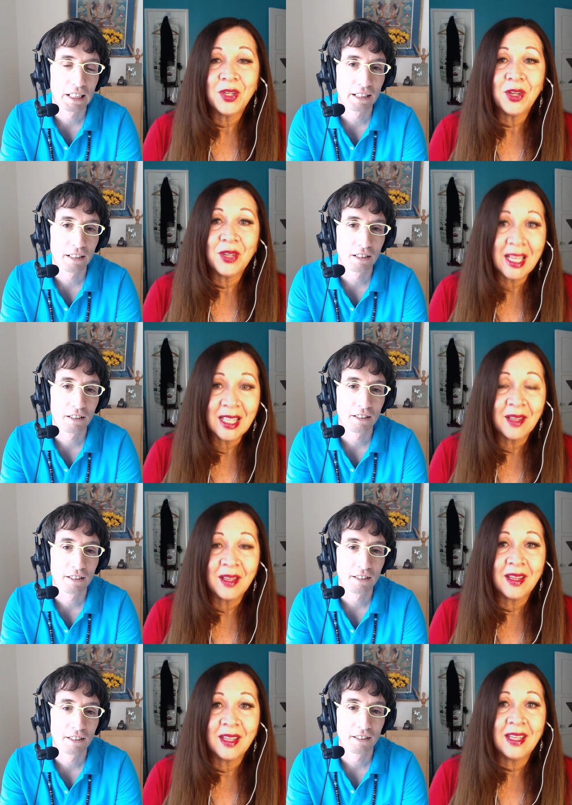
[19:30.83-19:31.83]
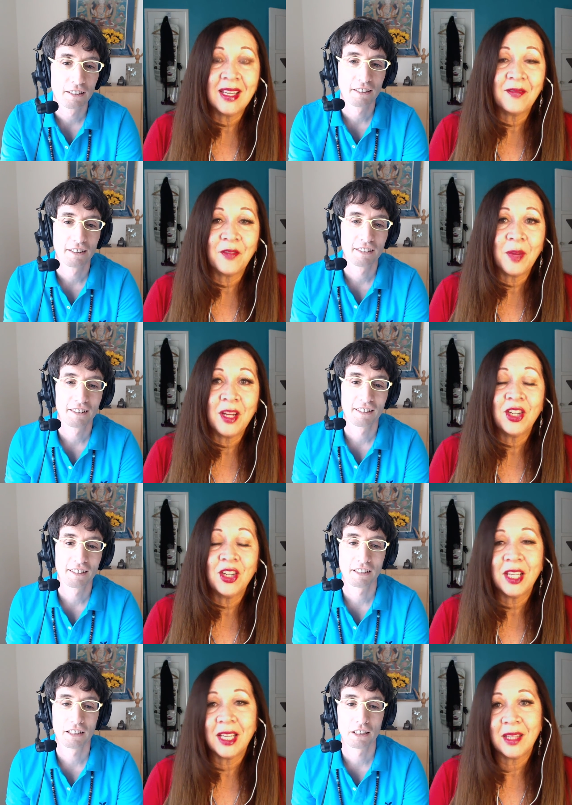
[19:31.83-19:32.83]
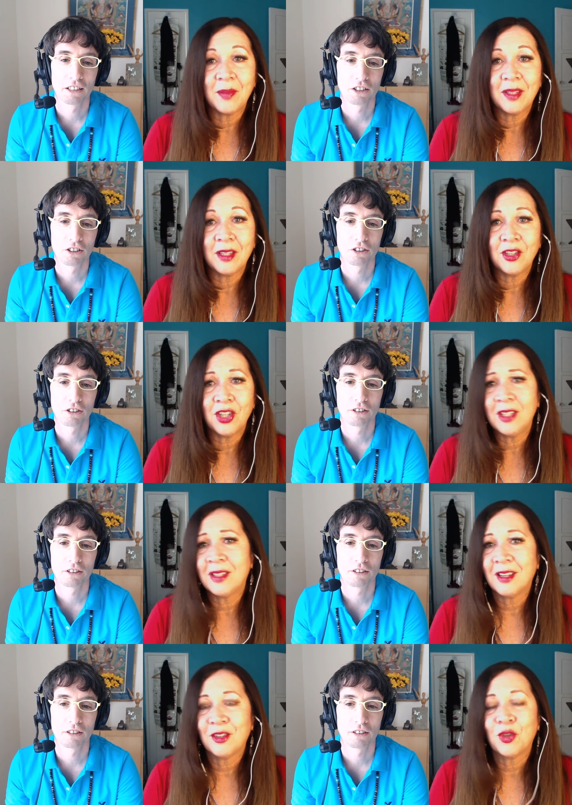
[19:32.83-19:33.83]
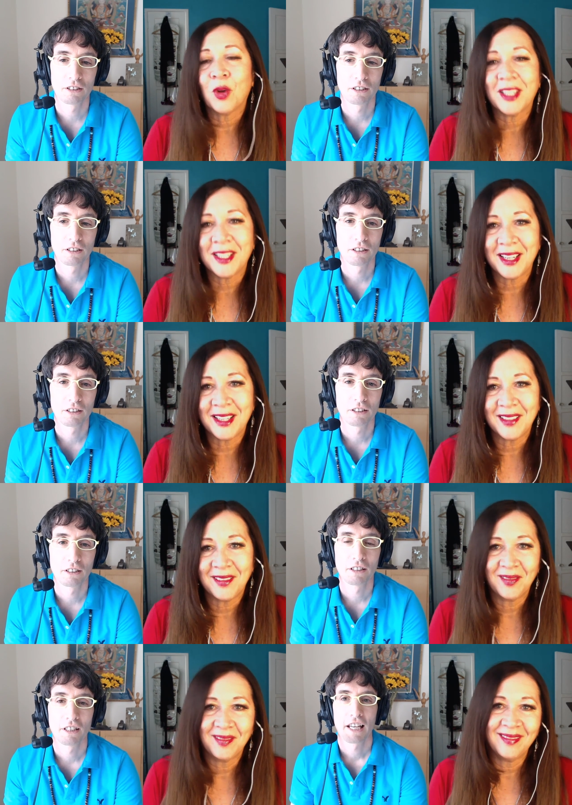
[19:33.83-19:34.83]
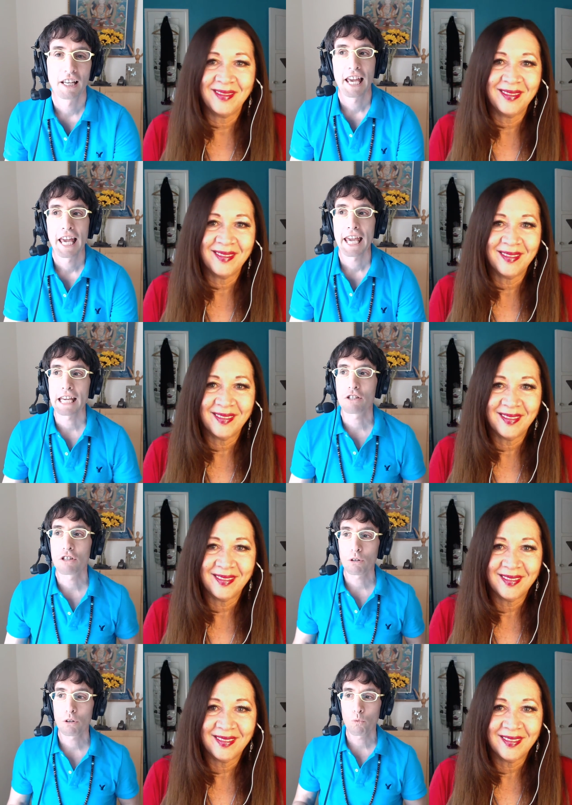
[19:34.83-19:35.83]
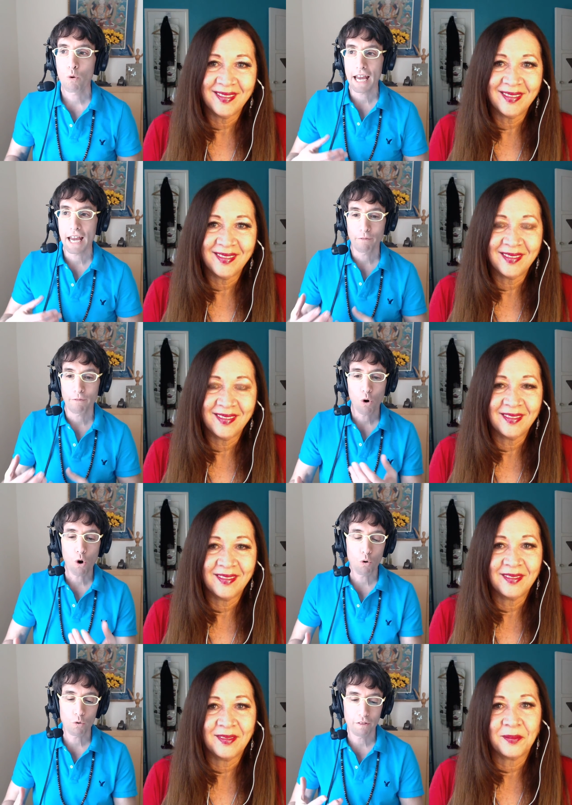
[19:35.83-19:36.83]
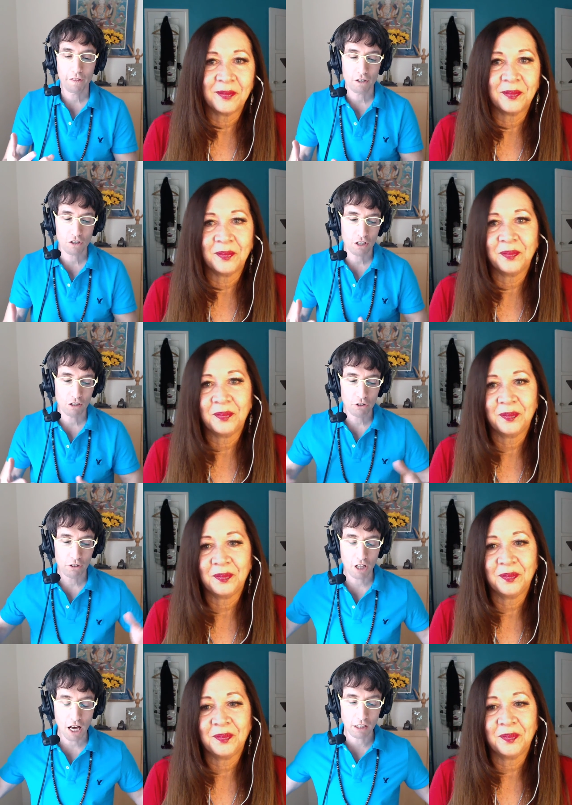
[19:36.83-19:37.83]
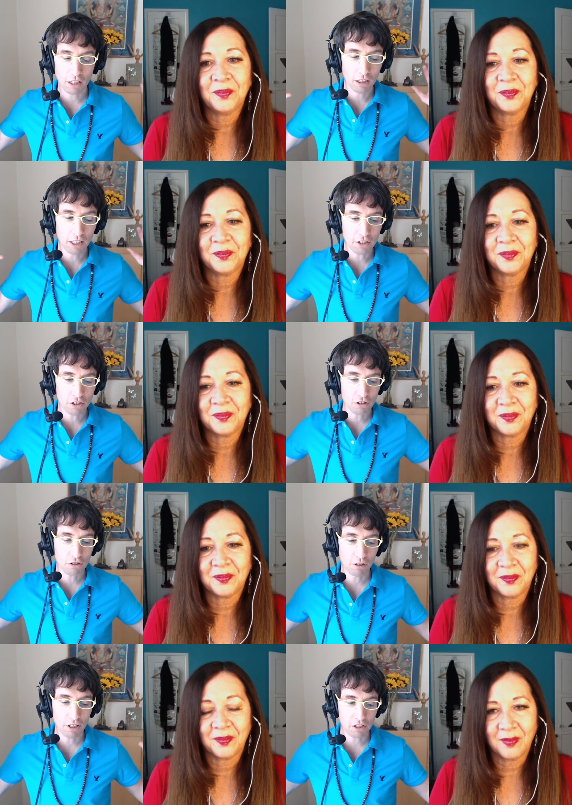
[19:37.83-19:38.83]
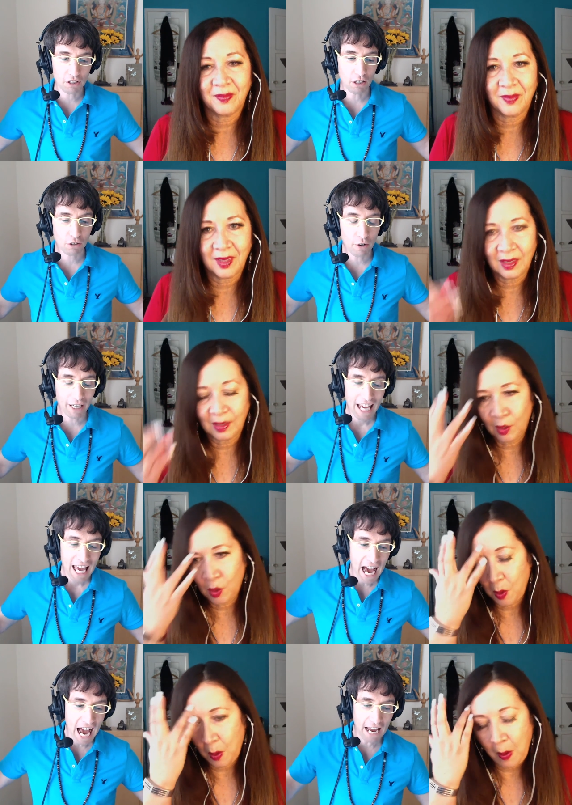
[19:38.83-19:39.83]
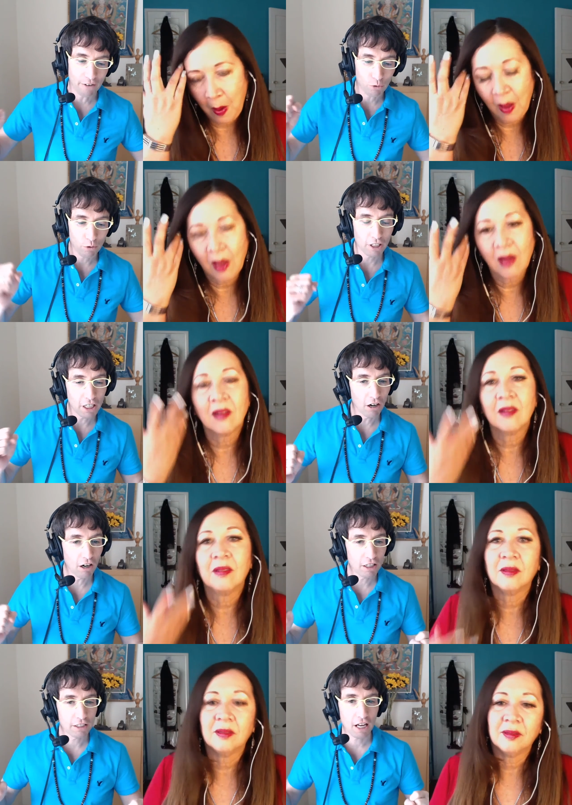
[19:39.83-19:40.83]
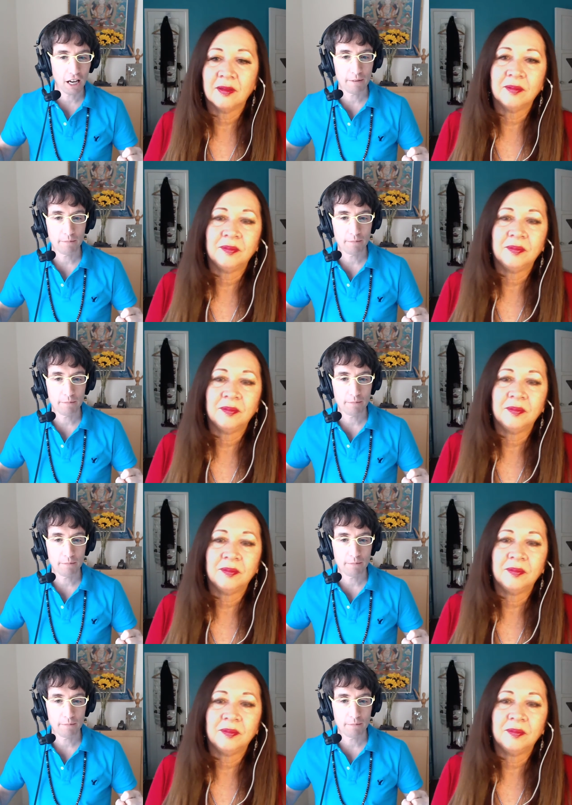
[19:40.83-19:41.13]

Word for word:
Speaker 1: you know, get the, the information and get the message, just trust it.
Speaker 2: Is there a way, have you honed this skill? There are a lot of listeners who are listening who are going, I have a really hard time